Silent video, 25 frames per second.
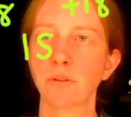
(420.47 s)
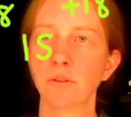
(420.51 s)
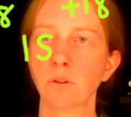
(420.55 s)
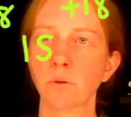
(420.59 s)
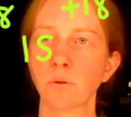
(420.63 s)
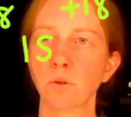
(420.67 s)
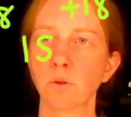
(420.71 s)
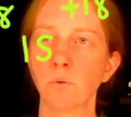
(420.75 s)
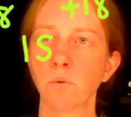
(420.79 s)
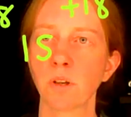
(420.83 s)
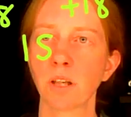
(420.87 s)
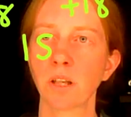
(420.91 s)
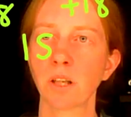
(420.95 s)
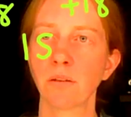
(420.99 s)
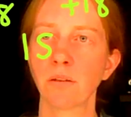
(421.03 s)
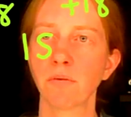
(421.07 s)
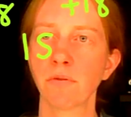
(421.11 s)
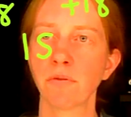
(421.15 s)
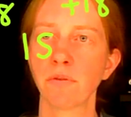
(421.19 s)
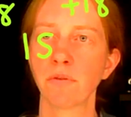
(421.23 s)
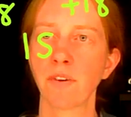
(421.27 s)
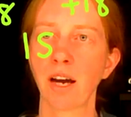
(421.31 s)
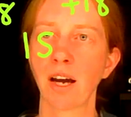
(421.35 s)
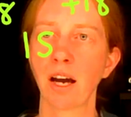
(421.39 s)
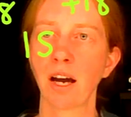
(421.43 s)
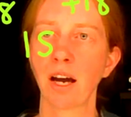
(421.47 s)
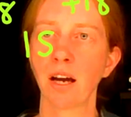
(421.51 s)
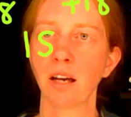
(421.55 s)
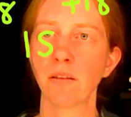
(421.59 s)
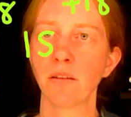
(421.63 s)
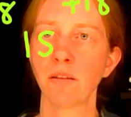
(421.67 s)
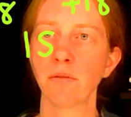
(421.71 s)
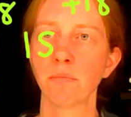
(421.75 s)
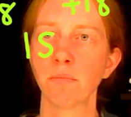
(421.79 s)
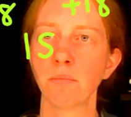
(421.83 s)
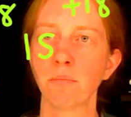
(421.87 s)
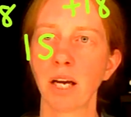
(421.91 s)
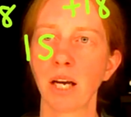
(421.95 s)
so
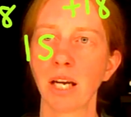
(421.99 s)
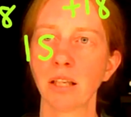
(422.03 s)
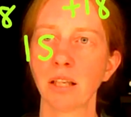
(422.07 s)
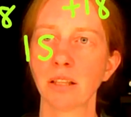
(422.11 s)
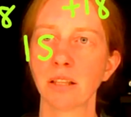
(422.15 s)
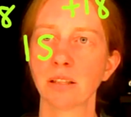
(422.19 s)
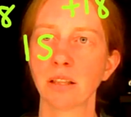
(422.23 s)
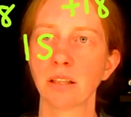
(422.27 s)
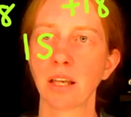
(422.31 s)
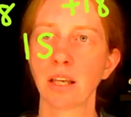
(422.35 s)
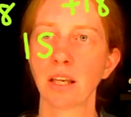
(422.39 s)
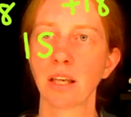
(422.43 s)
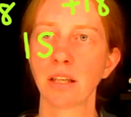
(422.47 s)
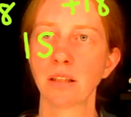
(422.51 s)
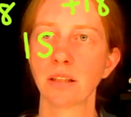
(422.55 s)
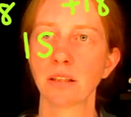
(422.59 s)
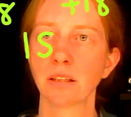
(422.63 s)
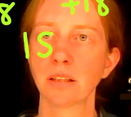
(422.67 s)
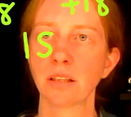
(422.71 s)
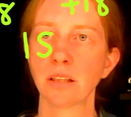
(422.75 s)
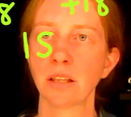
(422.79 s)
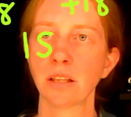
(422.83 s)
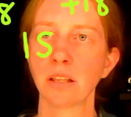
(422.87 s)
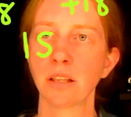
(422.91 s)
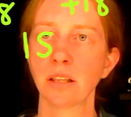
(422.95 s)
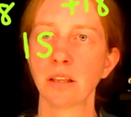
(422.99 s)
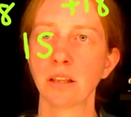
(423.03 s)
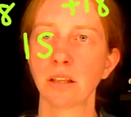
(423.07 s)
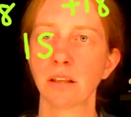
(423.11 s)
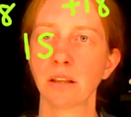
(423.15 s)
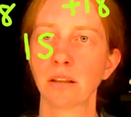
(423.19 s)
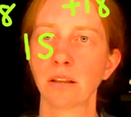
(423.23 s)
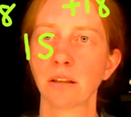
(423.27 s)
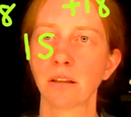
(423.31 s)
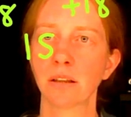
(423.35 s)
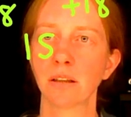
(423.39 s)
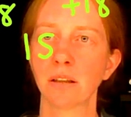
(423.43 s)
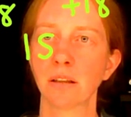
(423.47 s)
25 minus
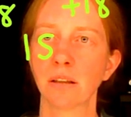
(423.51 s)
18.